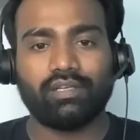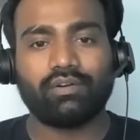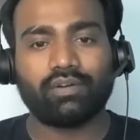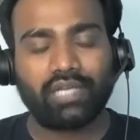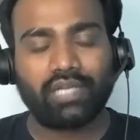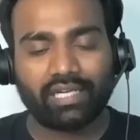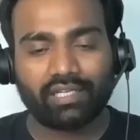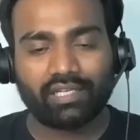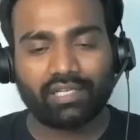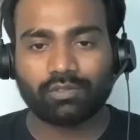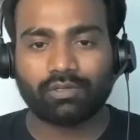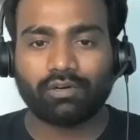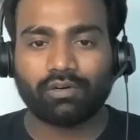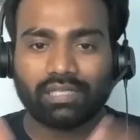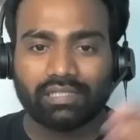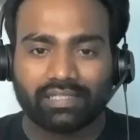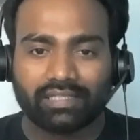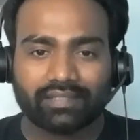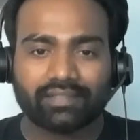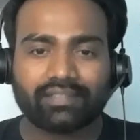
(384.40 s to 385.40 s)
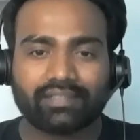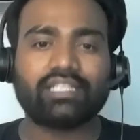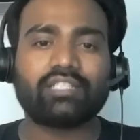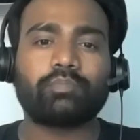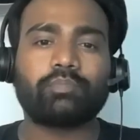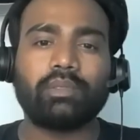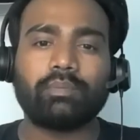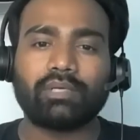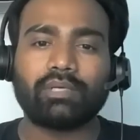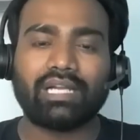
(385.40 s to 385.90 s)
Okay, so all these days
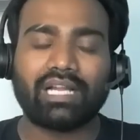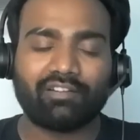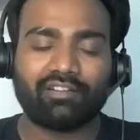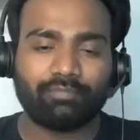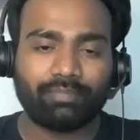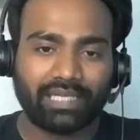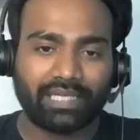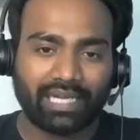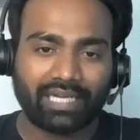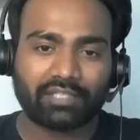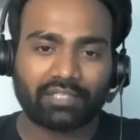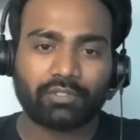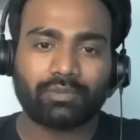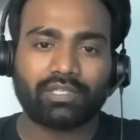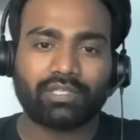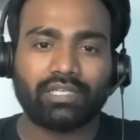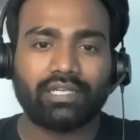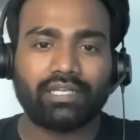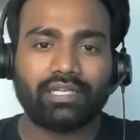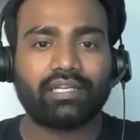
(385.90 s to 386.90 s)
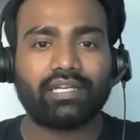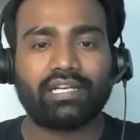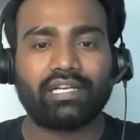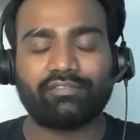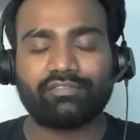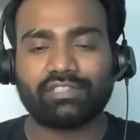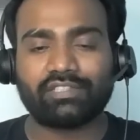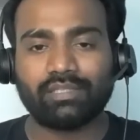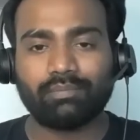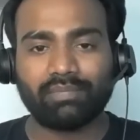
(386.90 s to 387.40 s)
people have been active on LinkedIn.
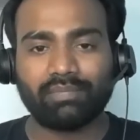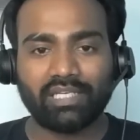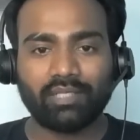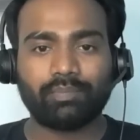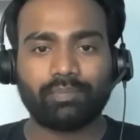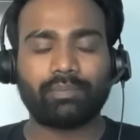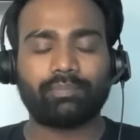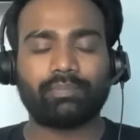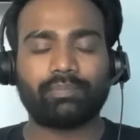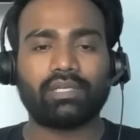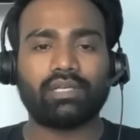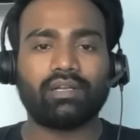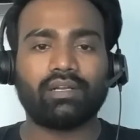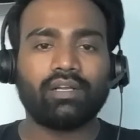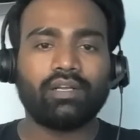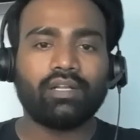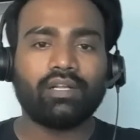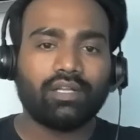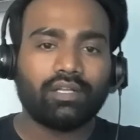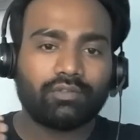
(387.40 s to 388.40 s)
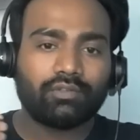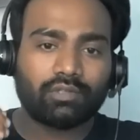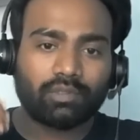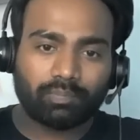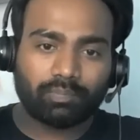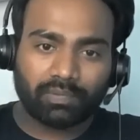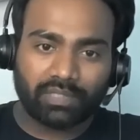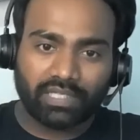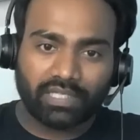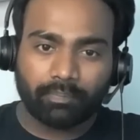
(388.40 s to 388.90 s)
I've seen many people, you know,
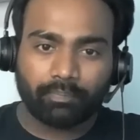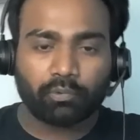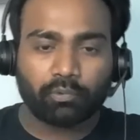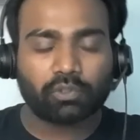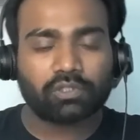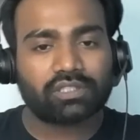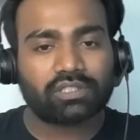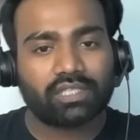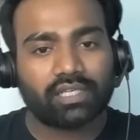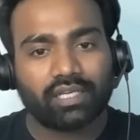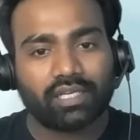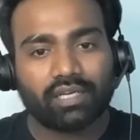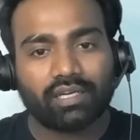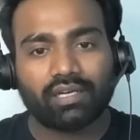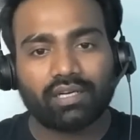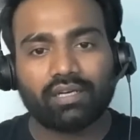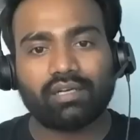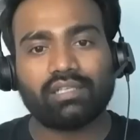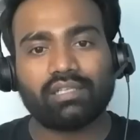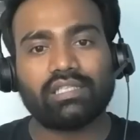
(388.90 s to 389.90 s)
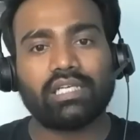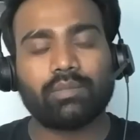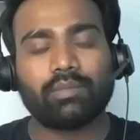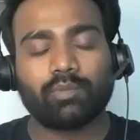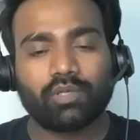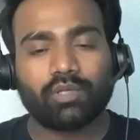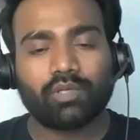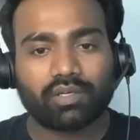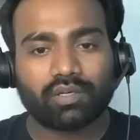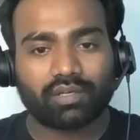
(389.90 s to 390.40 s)
keep posting their
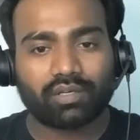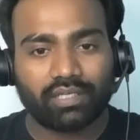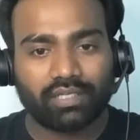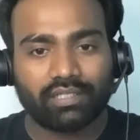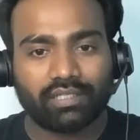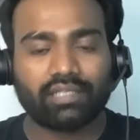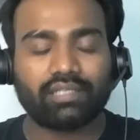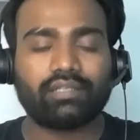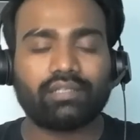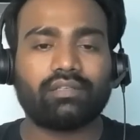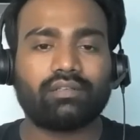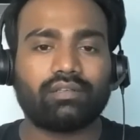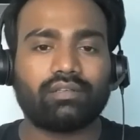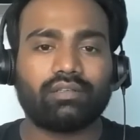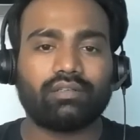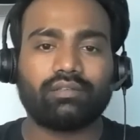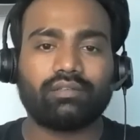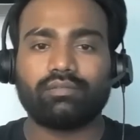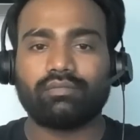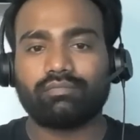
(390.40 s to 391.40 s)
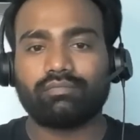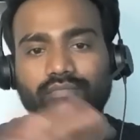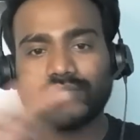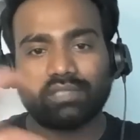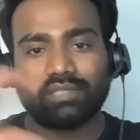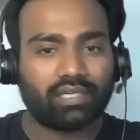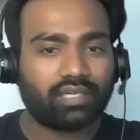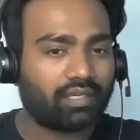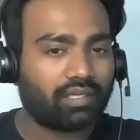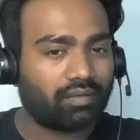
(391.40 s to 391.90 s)
work in the
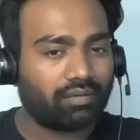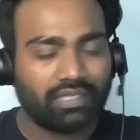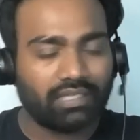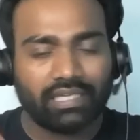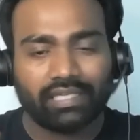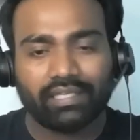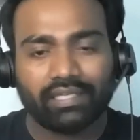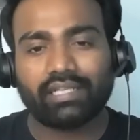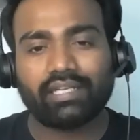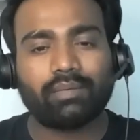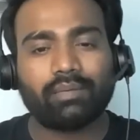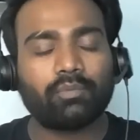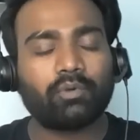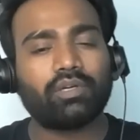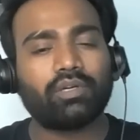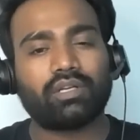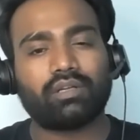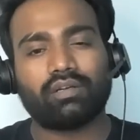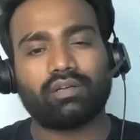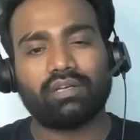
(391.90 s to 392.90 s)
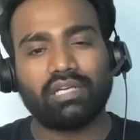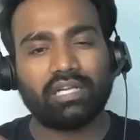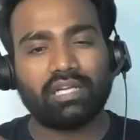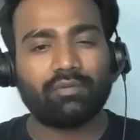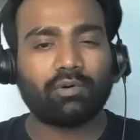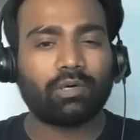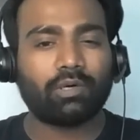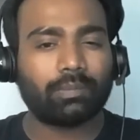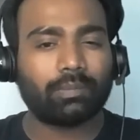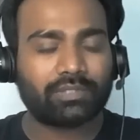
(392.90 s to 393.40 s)
LinkedIn about
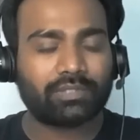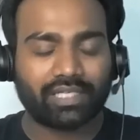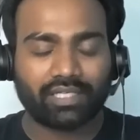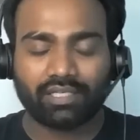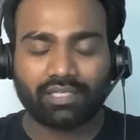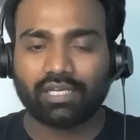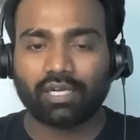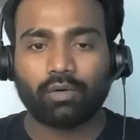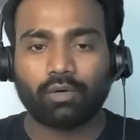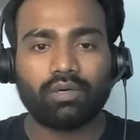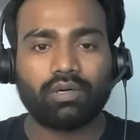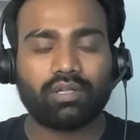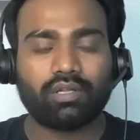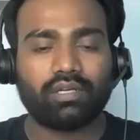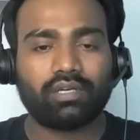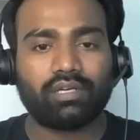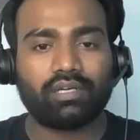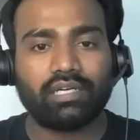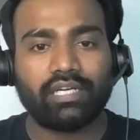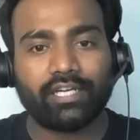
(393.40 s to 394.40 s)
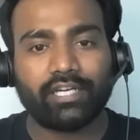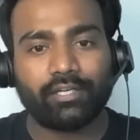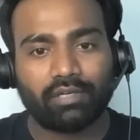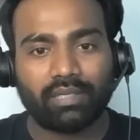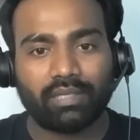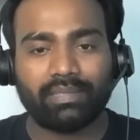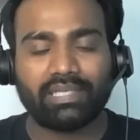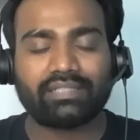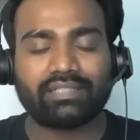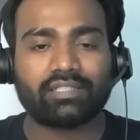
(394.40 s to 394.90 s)
DevOps and cloud day-to-day
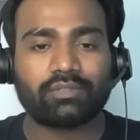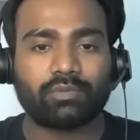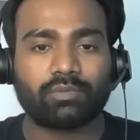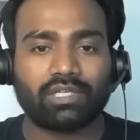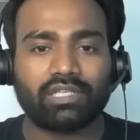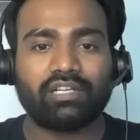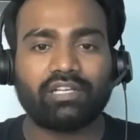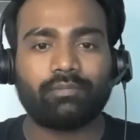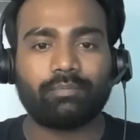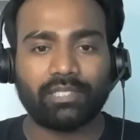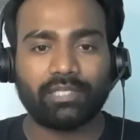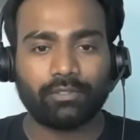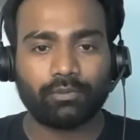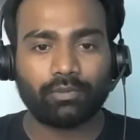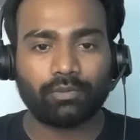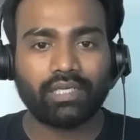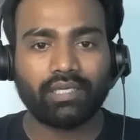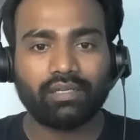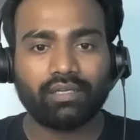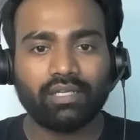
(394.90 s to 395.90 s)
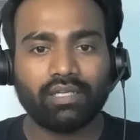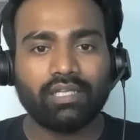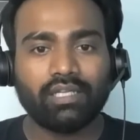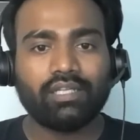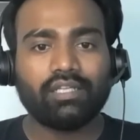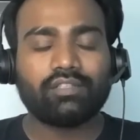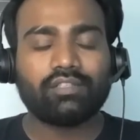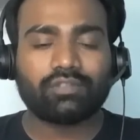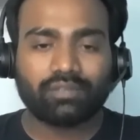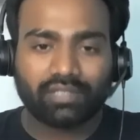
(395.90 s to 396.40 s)
basis, what they have been doing.
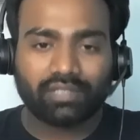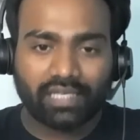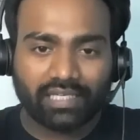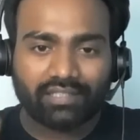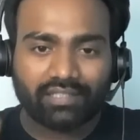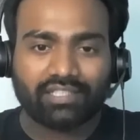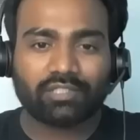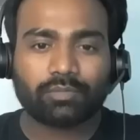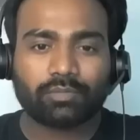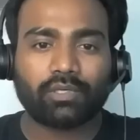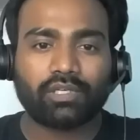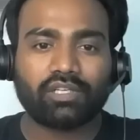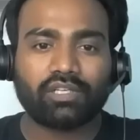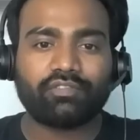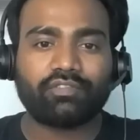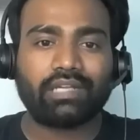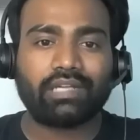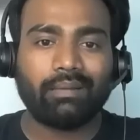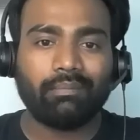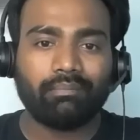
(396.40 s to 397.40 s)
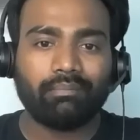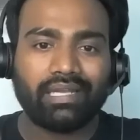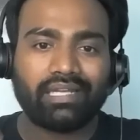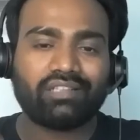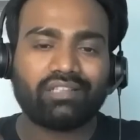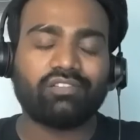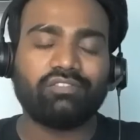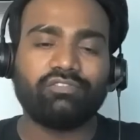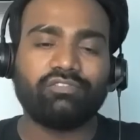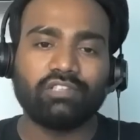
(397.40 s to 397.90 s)
So at this point of time,
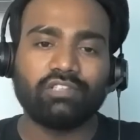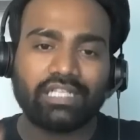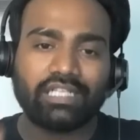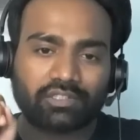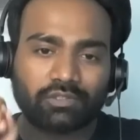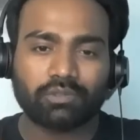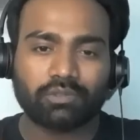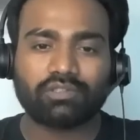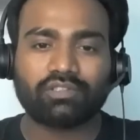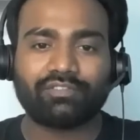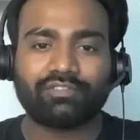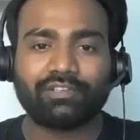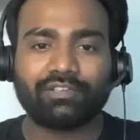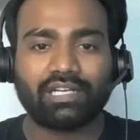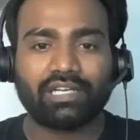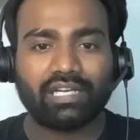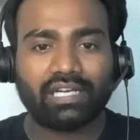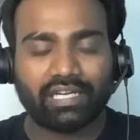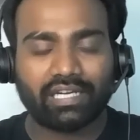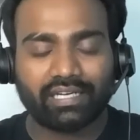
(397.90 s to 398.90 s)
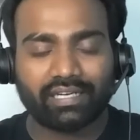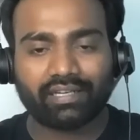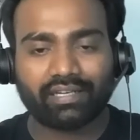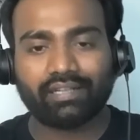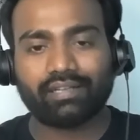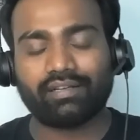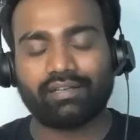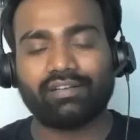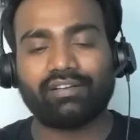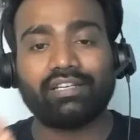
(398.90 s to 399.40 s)
make the fullest use of your LinkedIn
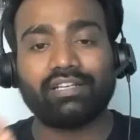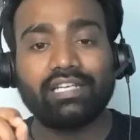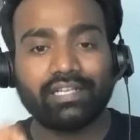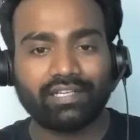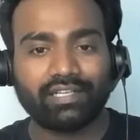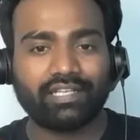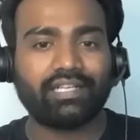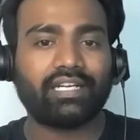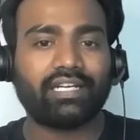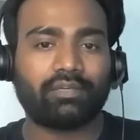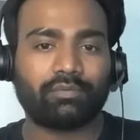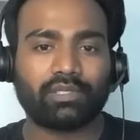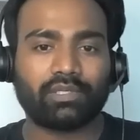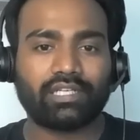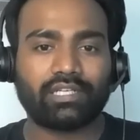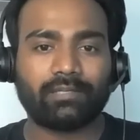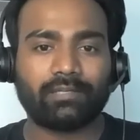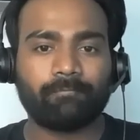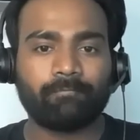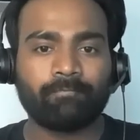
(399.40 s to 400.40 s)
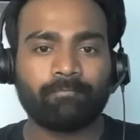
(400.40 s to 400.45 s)
networking.